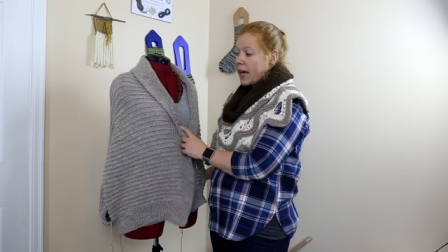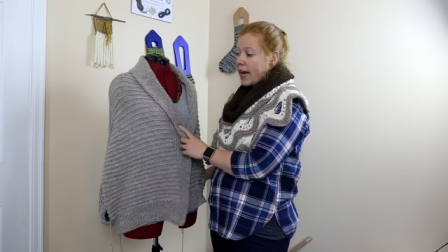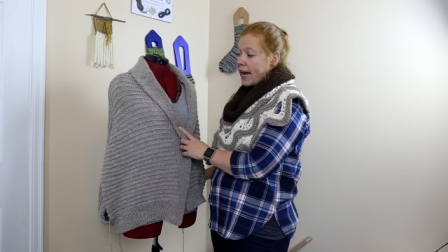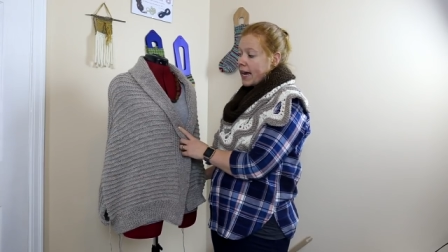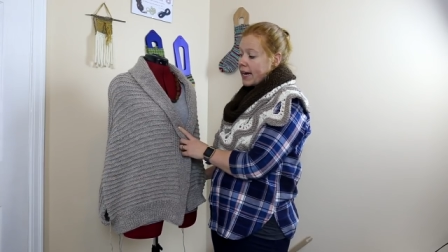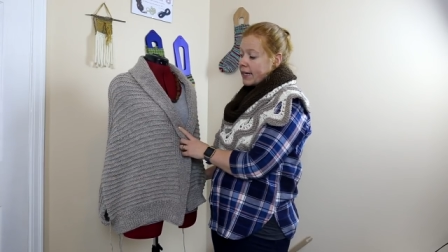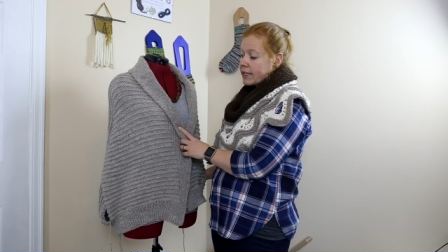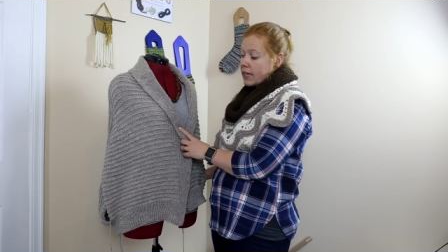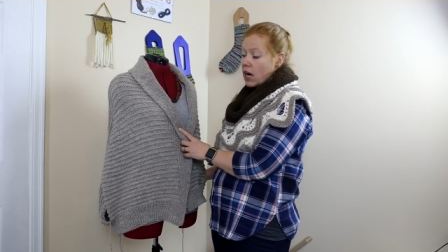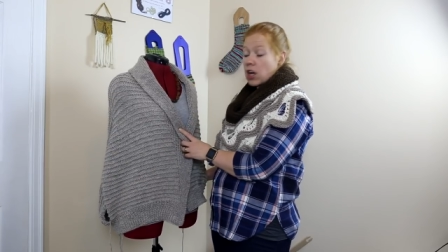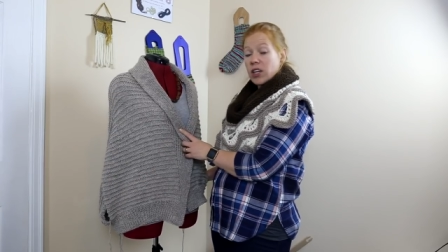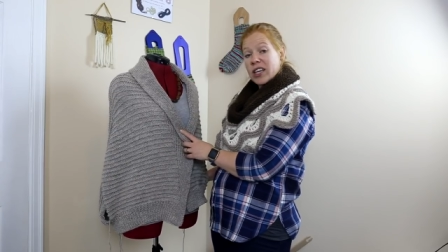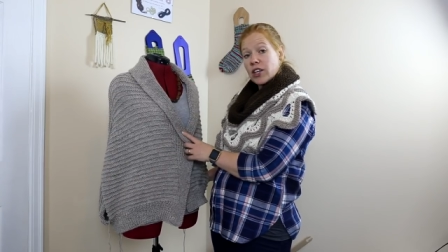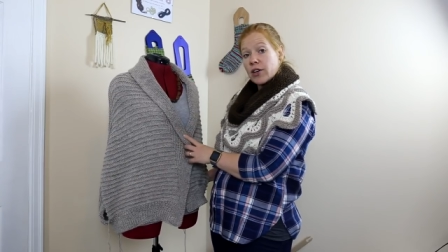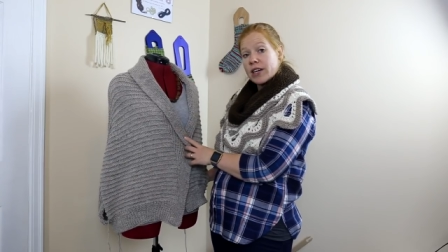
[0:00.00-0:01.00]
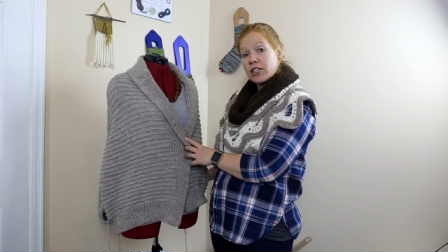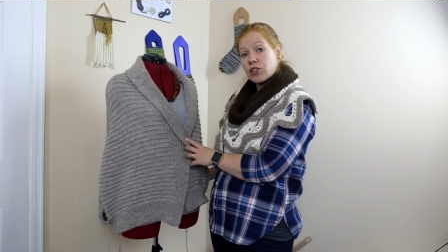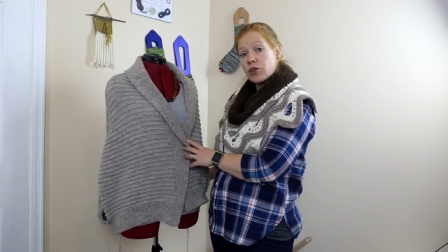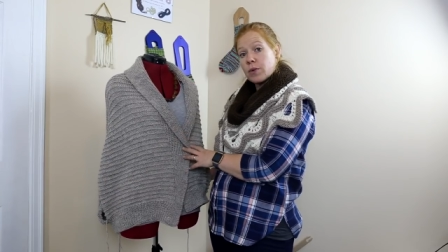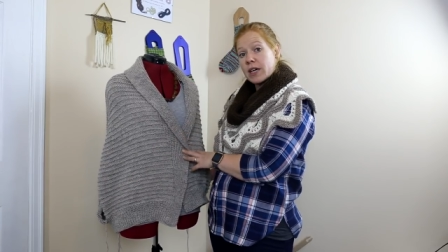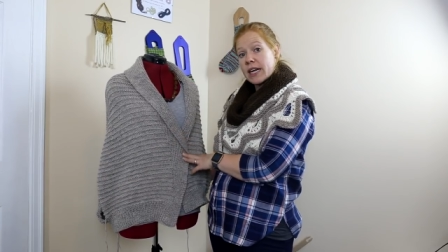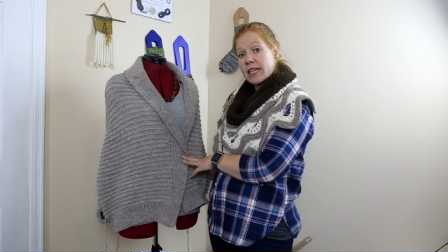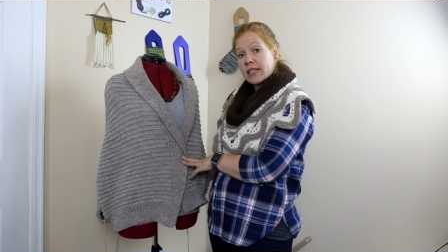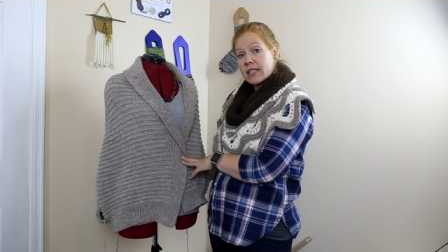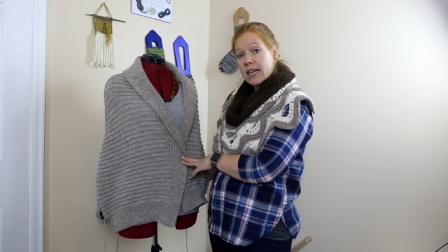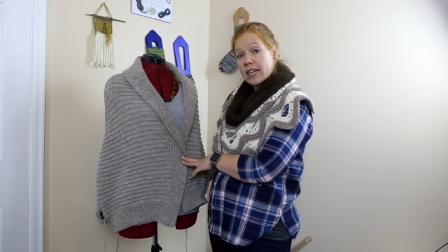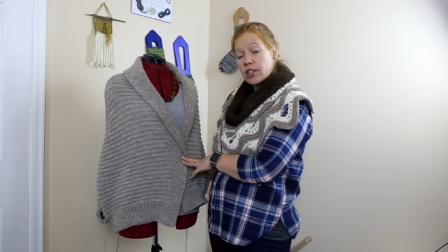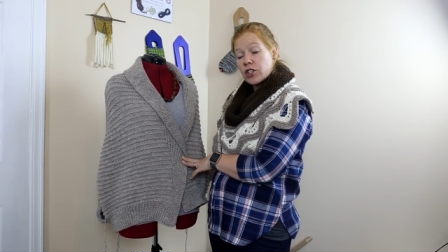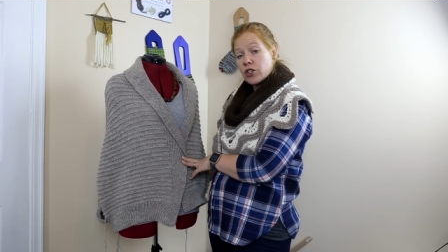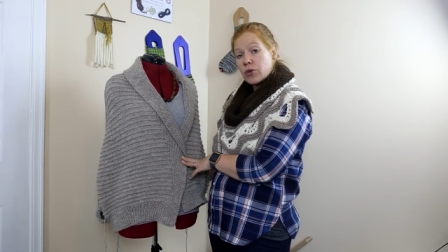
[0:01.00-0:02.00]
and uh, I'll let you guys know what I
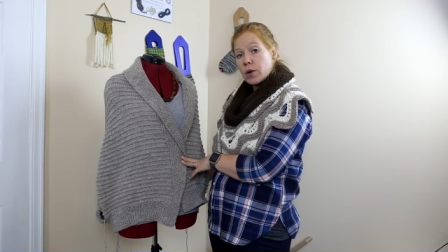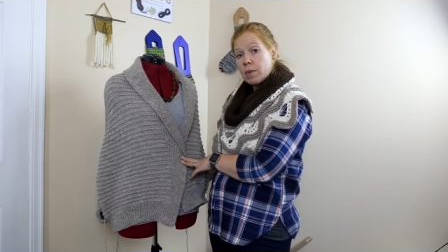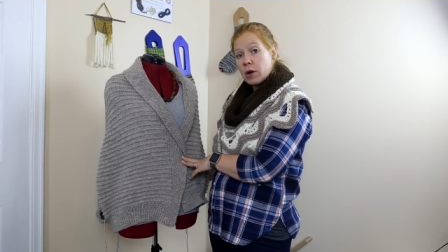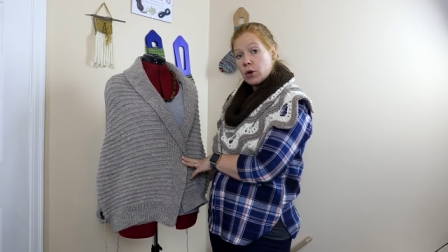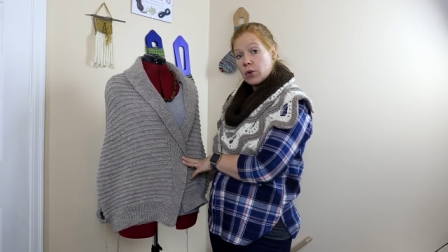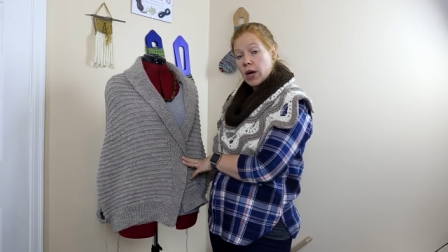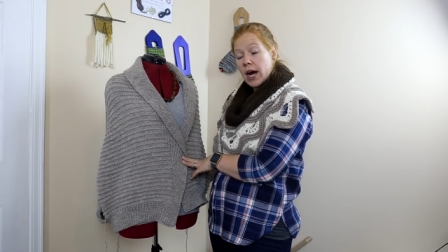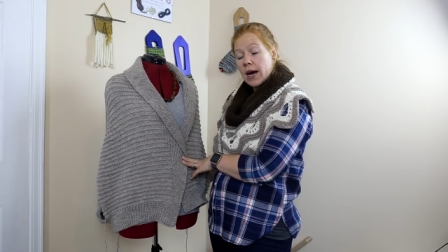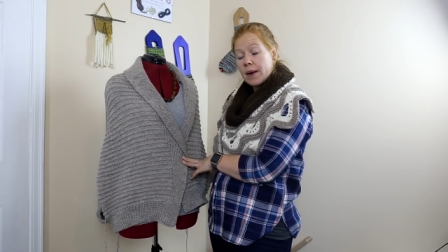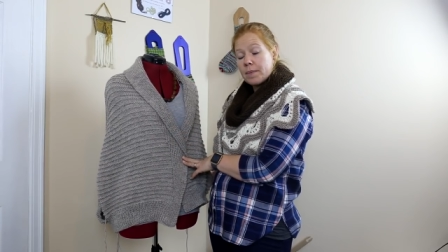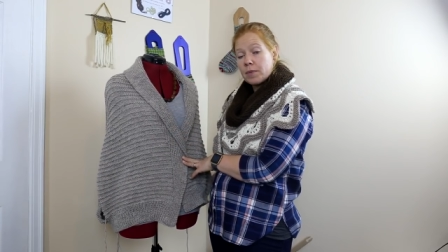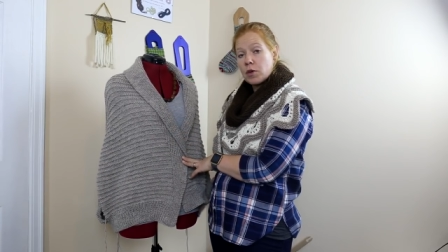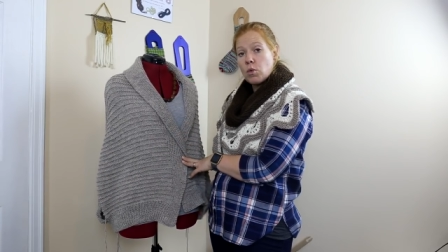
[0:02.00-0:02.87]
decide to do about um,